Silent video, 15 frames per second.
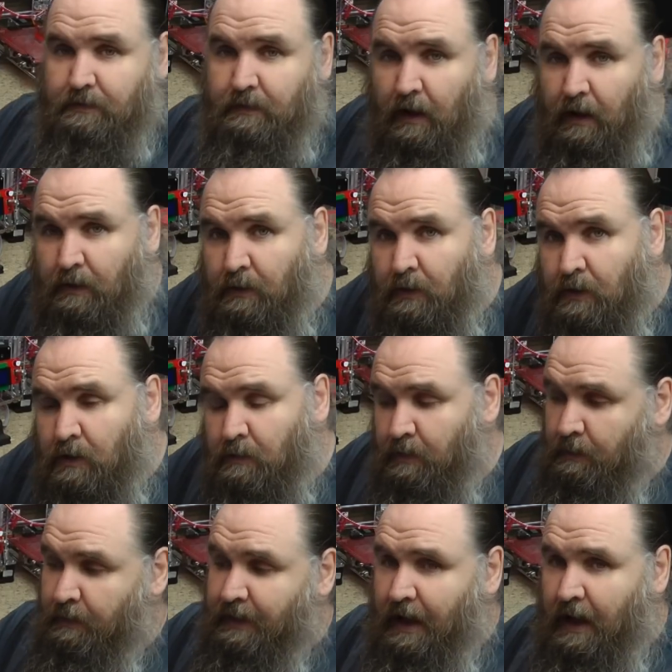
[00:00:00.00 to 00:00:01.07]
So
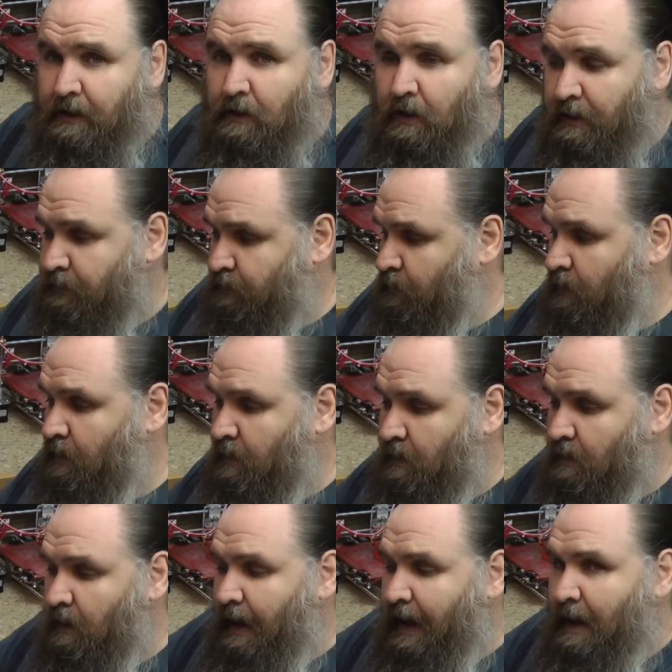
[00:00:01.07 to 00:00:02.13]
people can get a nice
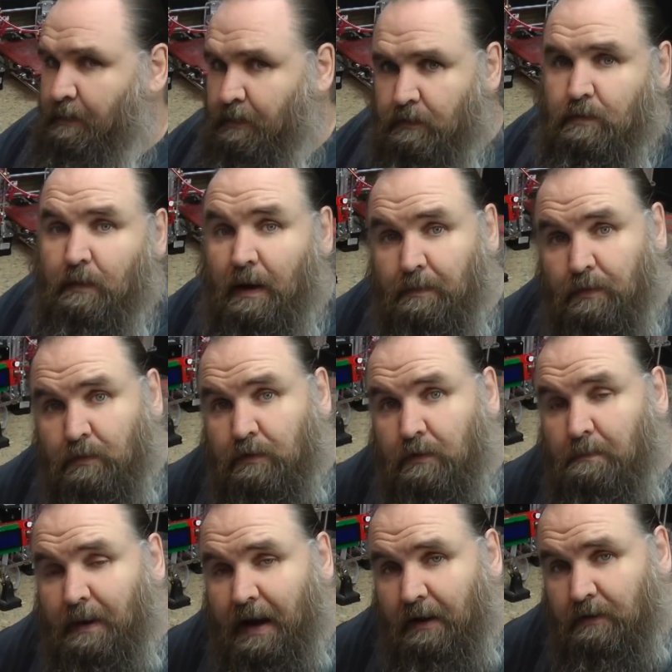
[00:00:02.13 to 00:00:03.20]
good like apples to apples
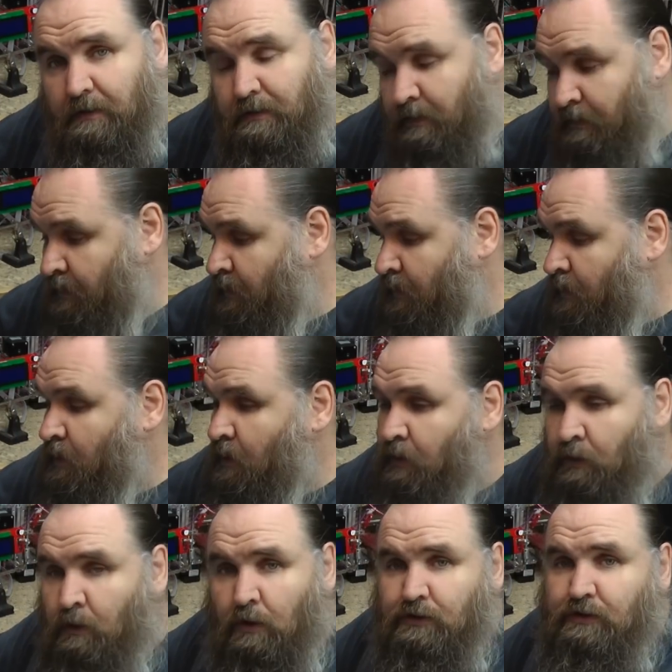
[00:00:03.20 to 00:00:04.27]
comparison,
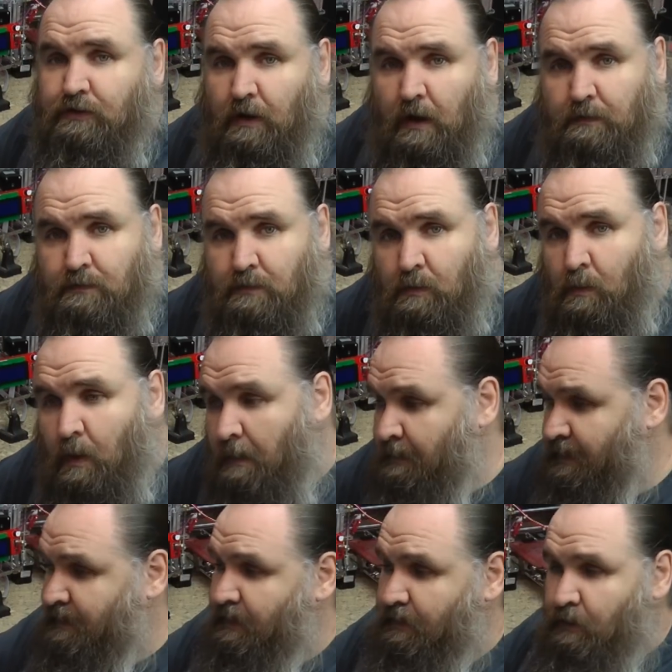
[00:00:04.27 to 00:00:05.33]
not just over on one
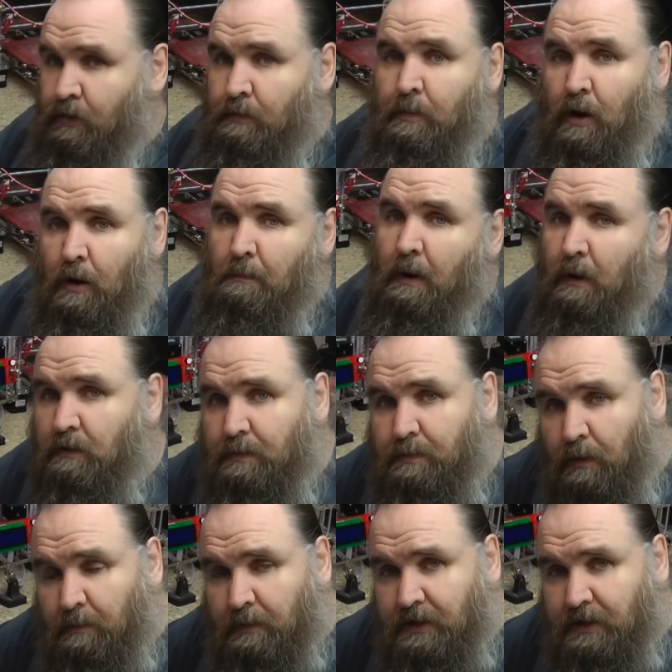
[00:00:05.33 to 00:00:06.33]
material but on multiple